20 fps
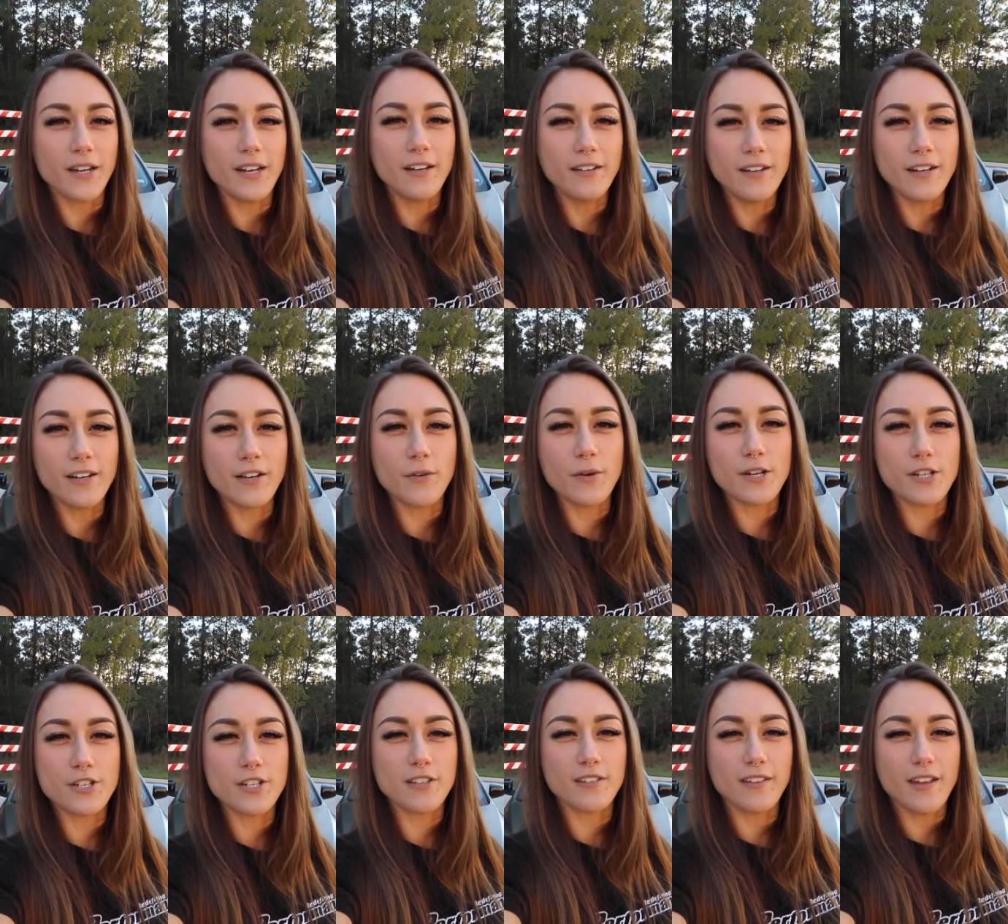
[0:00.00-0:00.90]
get a lot of
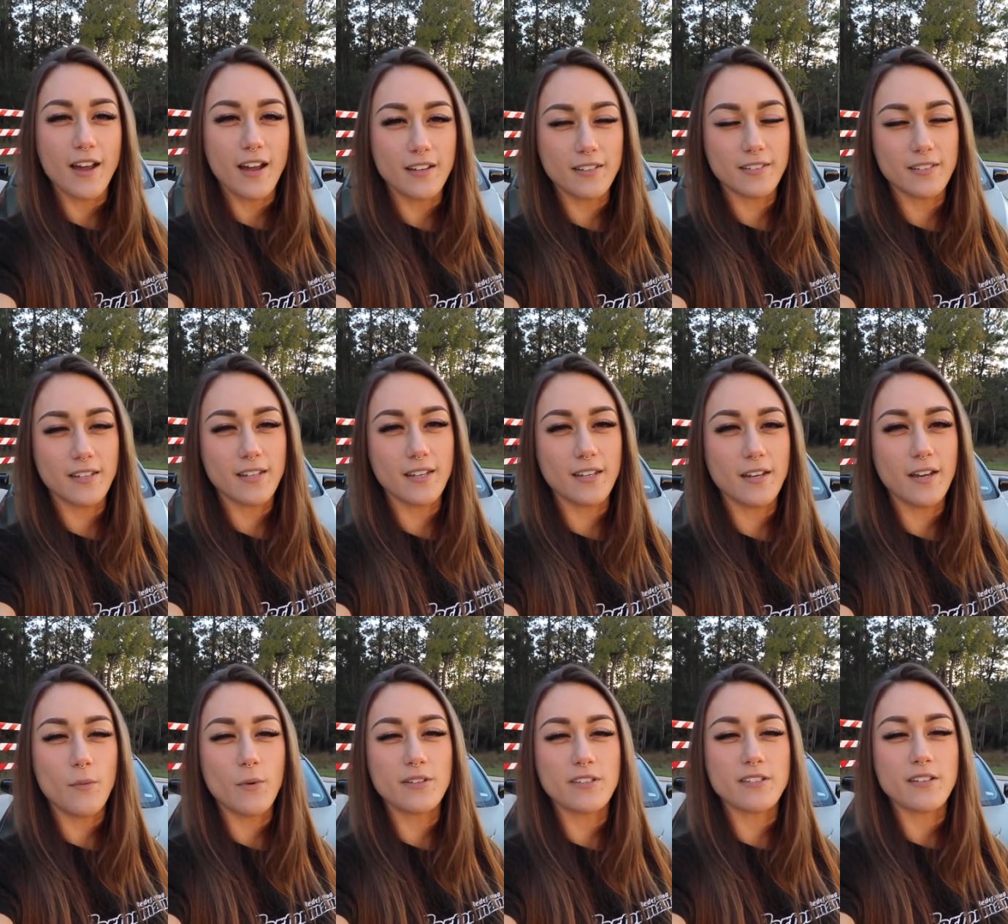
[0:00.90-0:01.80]
questions
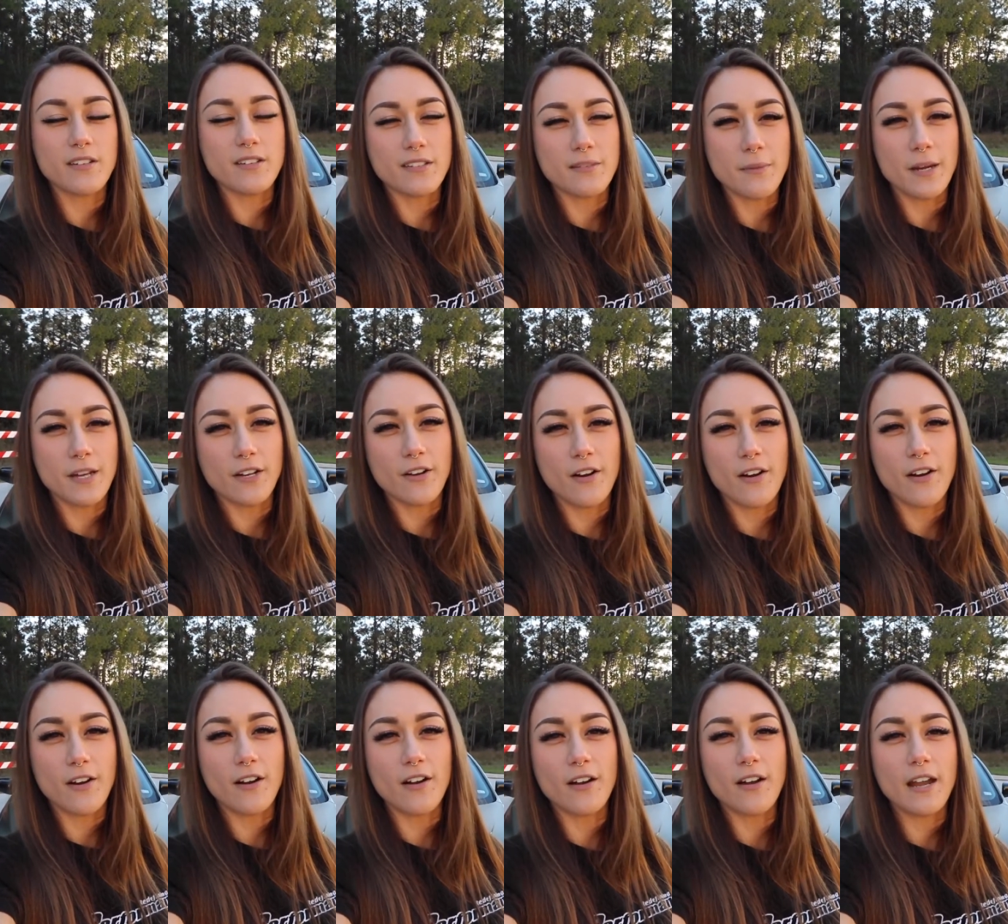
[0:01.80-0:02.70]
asking what's done to my
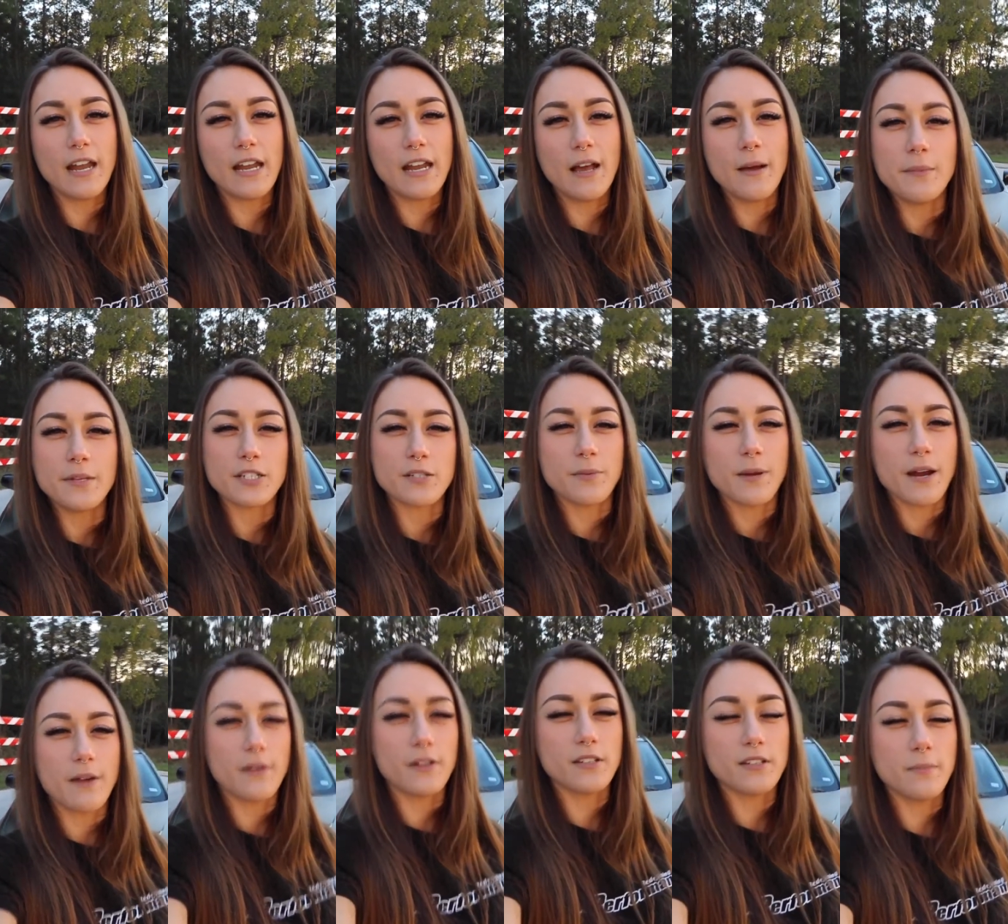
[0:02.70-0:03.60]
car and how much
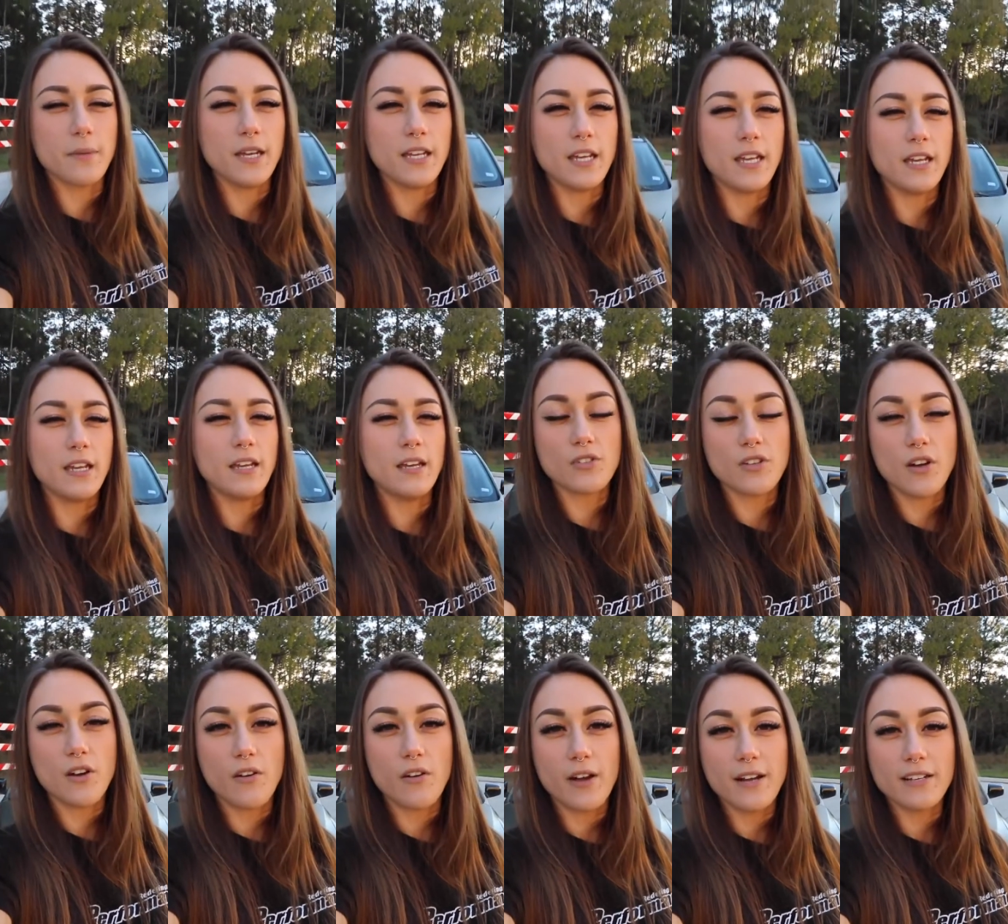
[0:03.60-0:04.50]
power it's making,
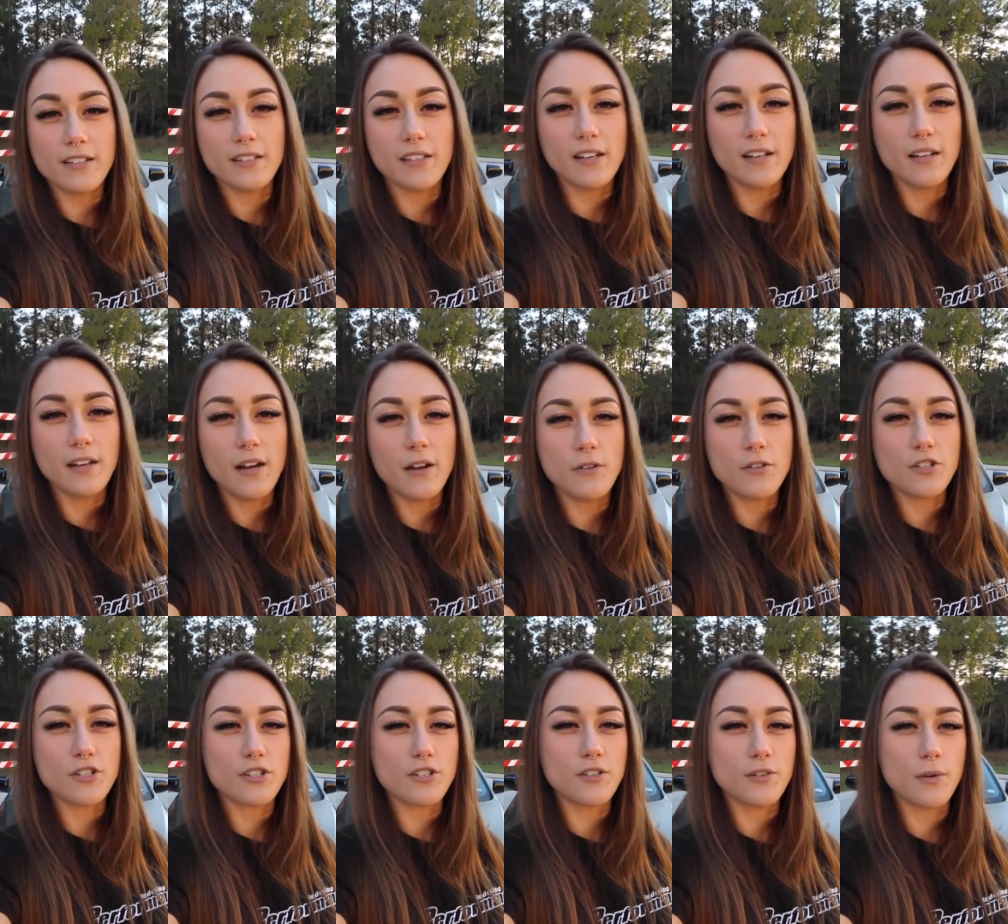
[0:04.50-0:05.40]
so I decided I would
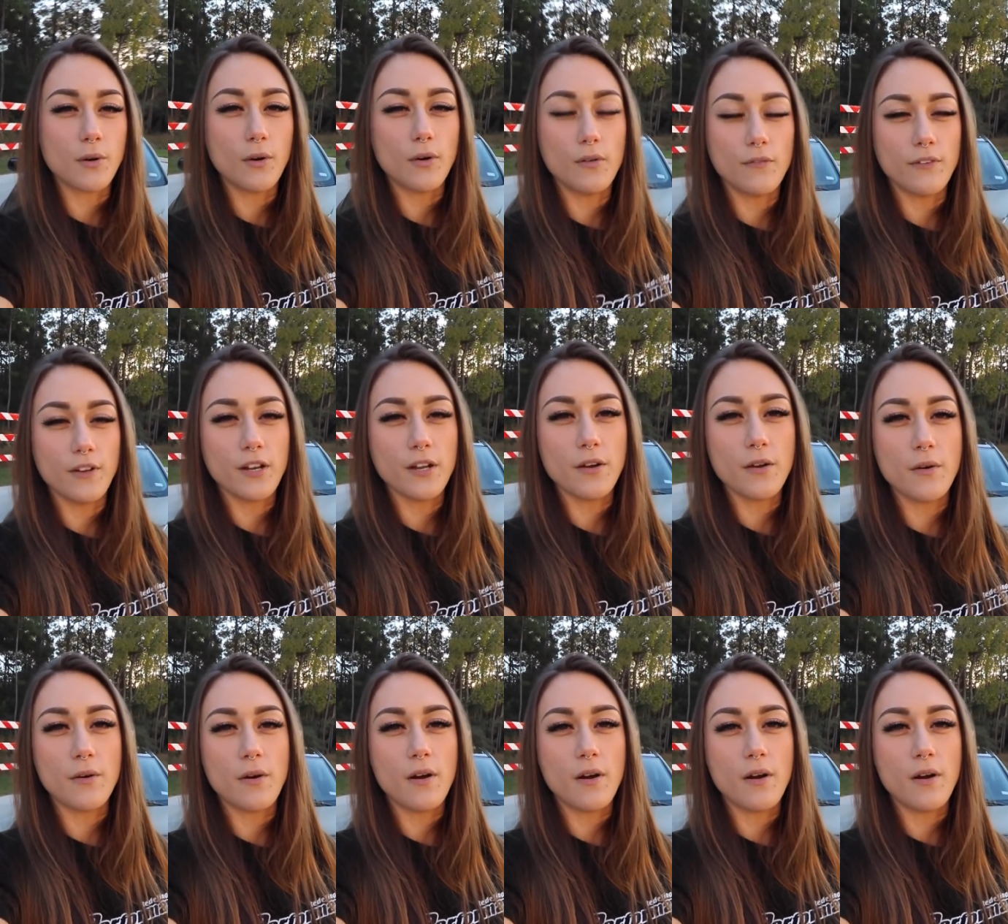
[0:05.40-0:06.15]
just do a whole video